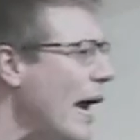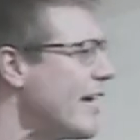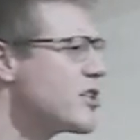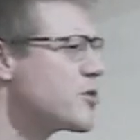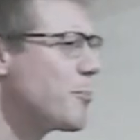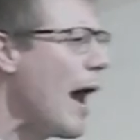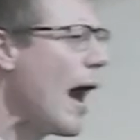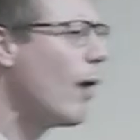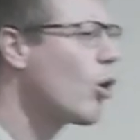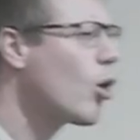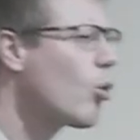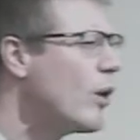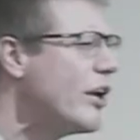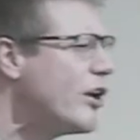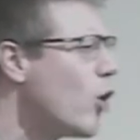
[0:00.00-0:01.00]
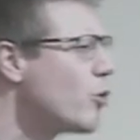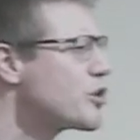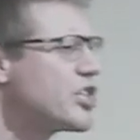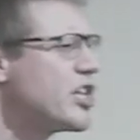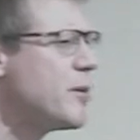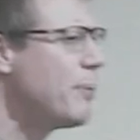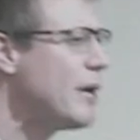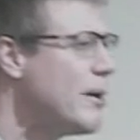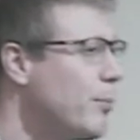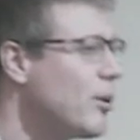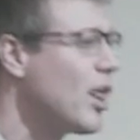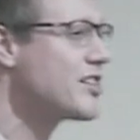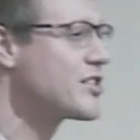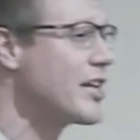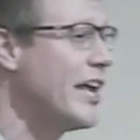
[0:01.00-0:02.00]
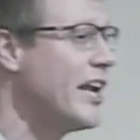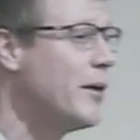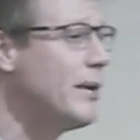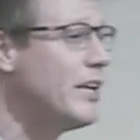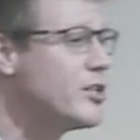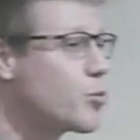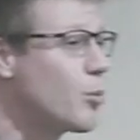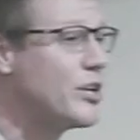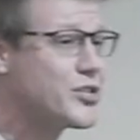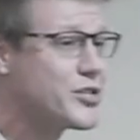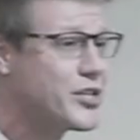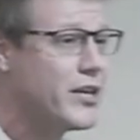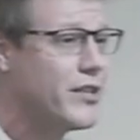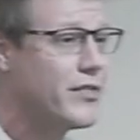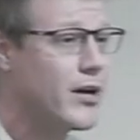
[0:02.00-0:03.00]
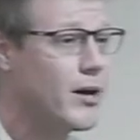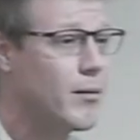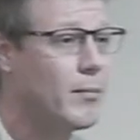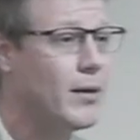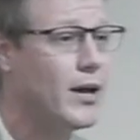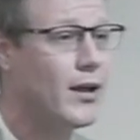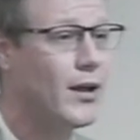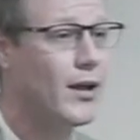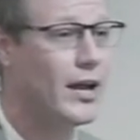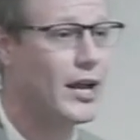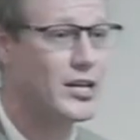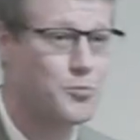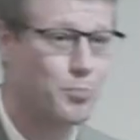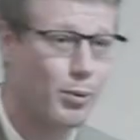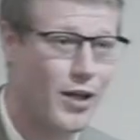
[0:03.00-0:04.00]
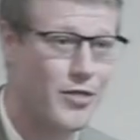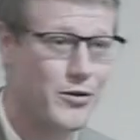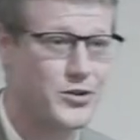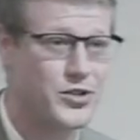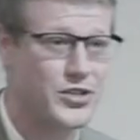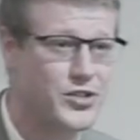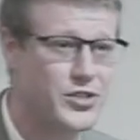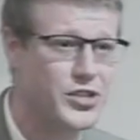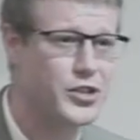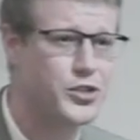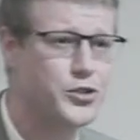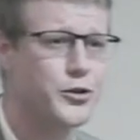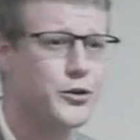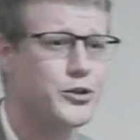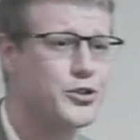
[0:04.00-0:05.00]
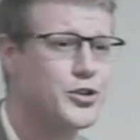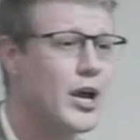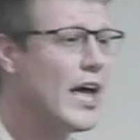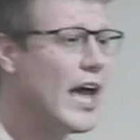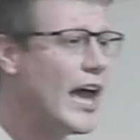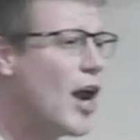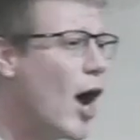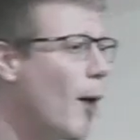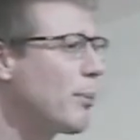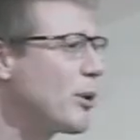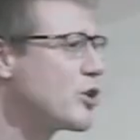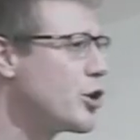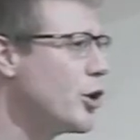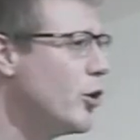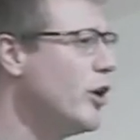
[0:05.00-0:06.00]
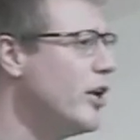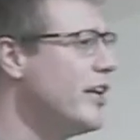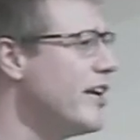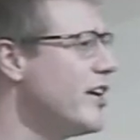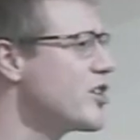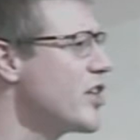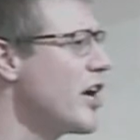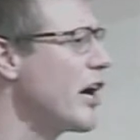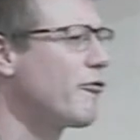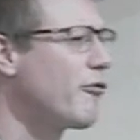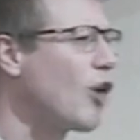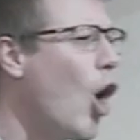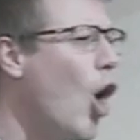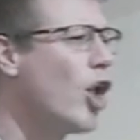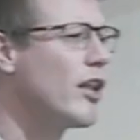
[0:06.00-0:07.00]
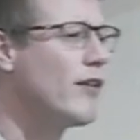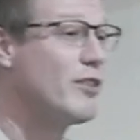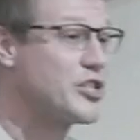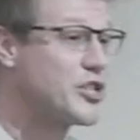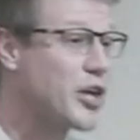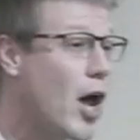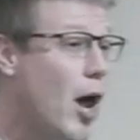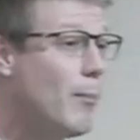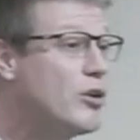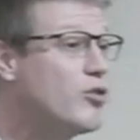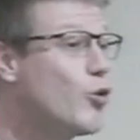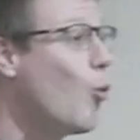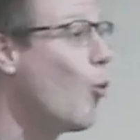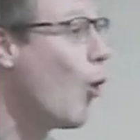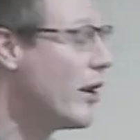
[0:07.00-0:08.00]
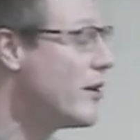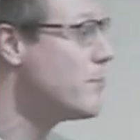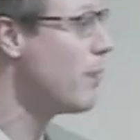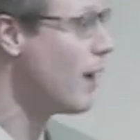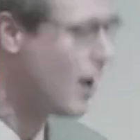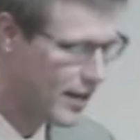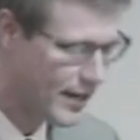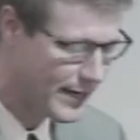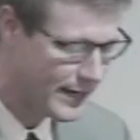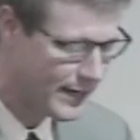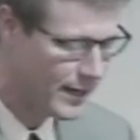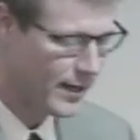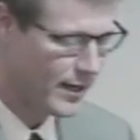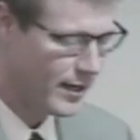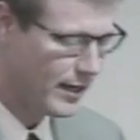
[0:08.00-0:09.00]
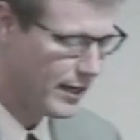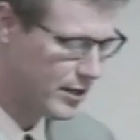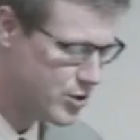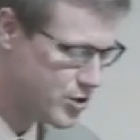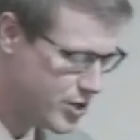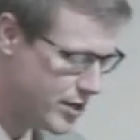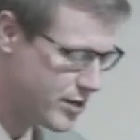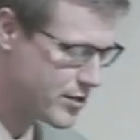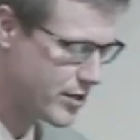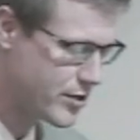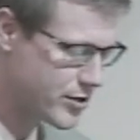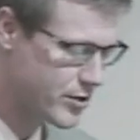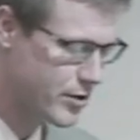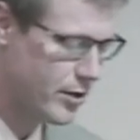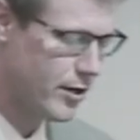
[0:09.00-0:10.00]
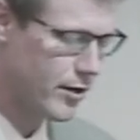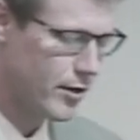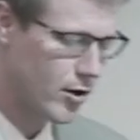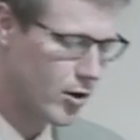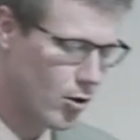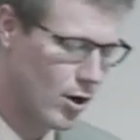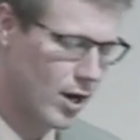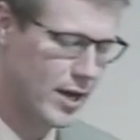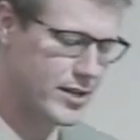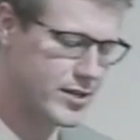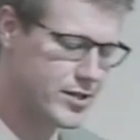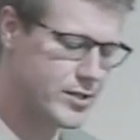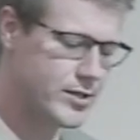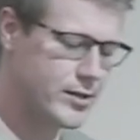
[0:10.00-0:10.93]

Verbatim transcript: power, we don't see people as enemies, we see them as brothers and sisters. An opportunity is there for all of us to come into one body in Jesus Christ.